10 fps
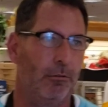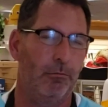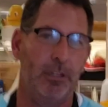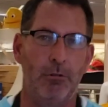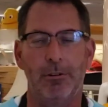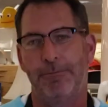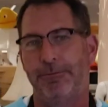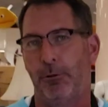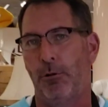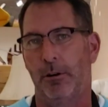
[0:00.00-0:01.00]
When you're in
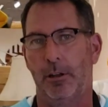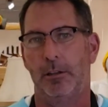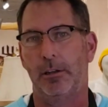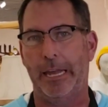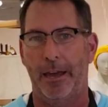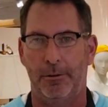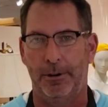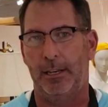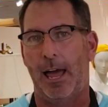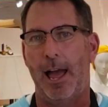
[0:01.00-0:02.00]
Florida, you kind of
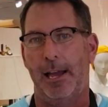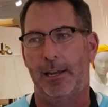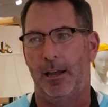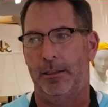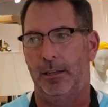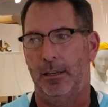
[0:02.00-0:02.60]
rely on